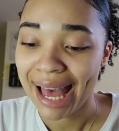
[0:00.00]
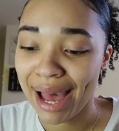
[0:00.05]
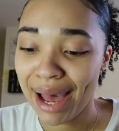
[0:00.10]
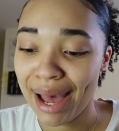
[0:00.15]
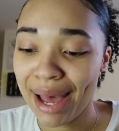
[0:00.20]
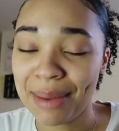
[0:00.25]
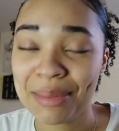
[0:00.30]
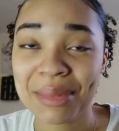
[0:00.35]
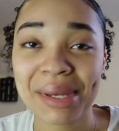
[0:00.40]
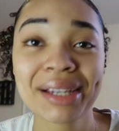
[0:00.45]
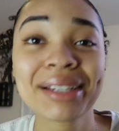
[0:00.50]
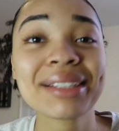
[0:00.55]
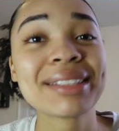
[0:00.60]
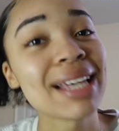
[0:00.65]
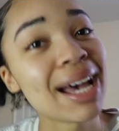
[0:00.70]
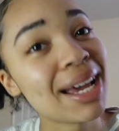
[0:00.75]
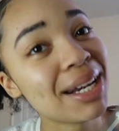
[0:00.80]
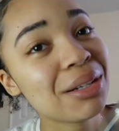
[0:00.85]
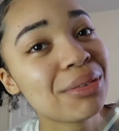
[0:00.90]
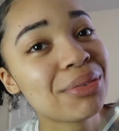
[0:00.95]
I'm
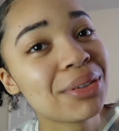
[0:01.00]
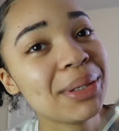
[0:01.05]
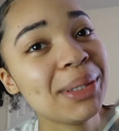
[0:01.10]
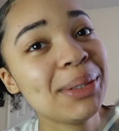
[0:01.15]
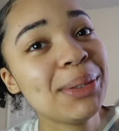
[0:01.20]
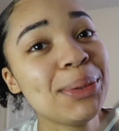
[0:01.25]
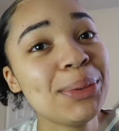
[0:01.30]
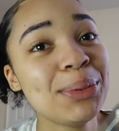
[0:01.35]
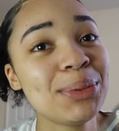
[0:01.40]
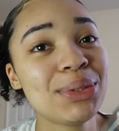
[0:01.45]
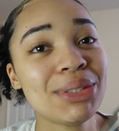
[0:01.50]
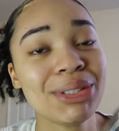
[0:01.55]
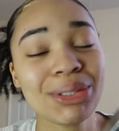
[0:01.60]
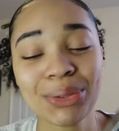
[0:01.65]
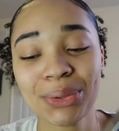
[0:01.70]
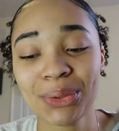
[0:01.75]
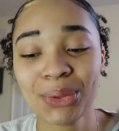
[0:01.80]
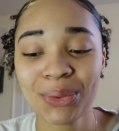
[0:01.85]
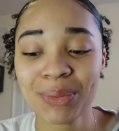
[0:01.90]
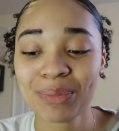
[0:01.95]
excited for you
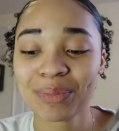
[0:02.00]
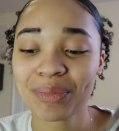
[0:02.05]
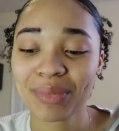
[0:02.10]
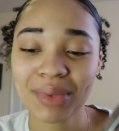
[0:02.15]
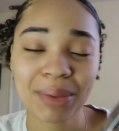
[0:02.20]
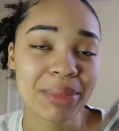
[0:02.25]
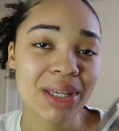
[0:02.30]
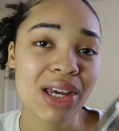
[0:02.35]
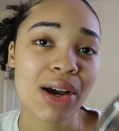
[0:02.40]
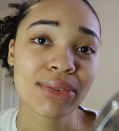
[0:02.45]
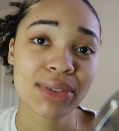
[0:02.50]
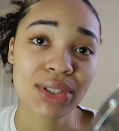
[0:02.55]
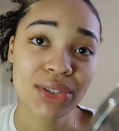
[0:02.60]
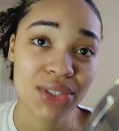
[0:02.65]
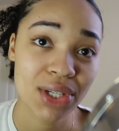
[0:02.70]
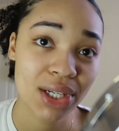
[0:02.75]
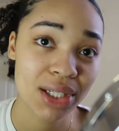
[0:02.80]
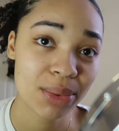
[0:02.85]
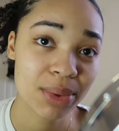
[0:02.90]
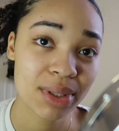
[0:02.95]
to be on this
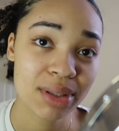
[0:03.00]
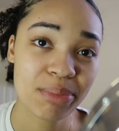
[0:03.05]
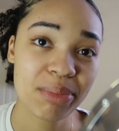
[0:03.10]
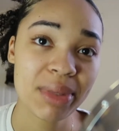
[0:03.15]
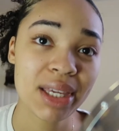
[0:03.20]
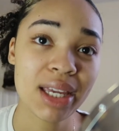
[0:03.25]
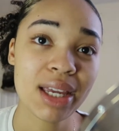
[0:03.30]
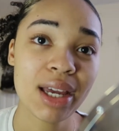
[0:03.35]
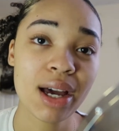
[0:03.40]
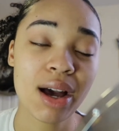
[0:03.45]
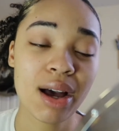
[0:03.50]
journey with me.